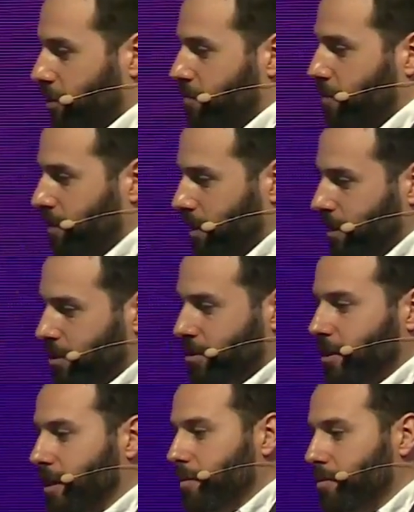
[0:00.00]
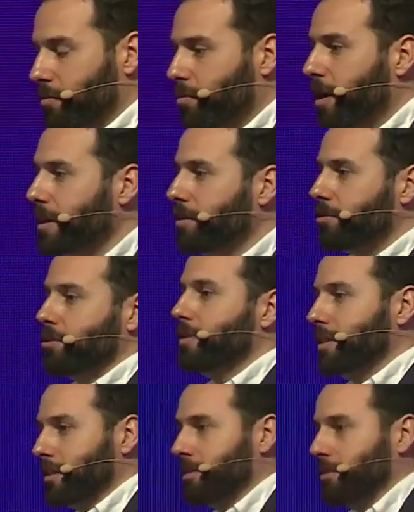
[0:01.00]
of building a startup? Why are you doing
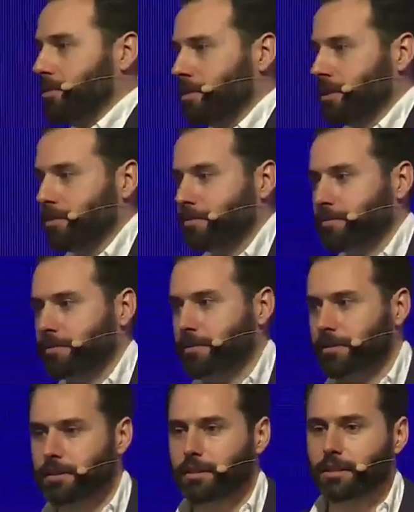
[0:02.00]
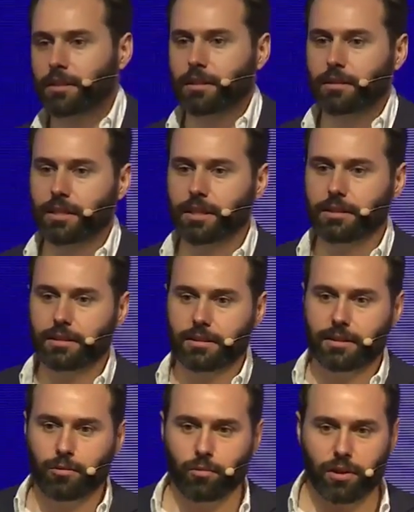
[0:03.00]
that to yourself? All right?
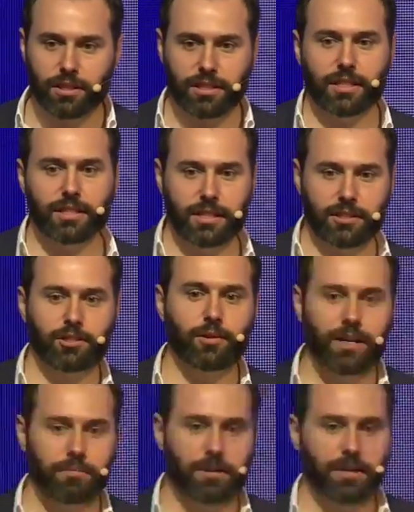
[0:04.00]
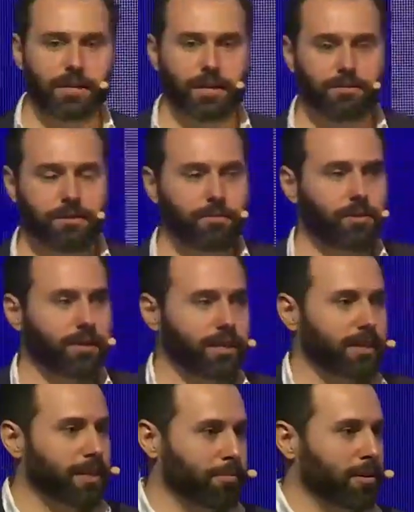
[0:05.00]
What is going to get you out of bed every morning
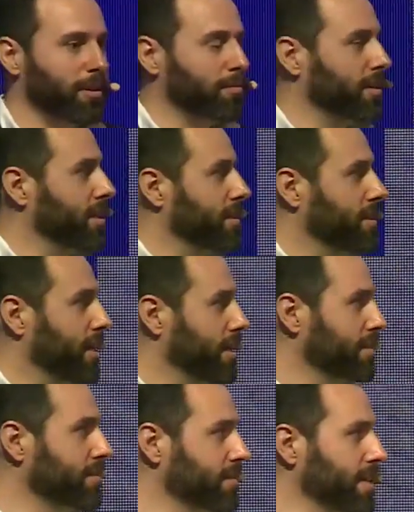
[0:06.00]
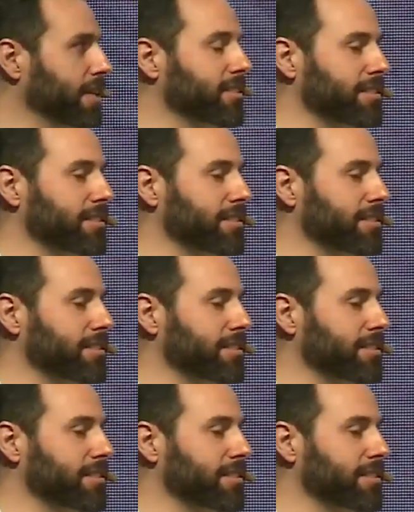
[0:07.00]
and keep you up late at night? That's,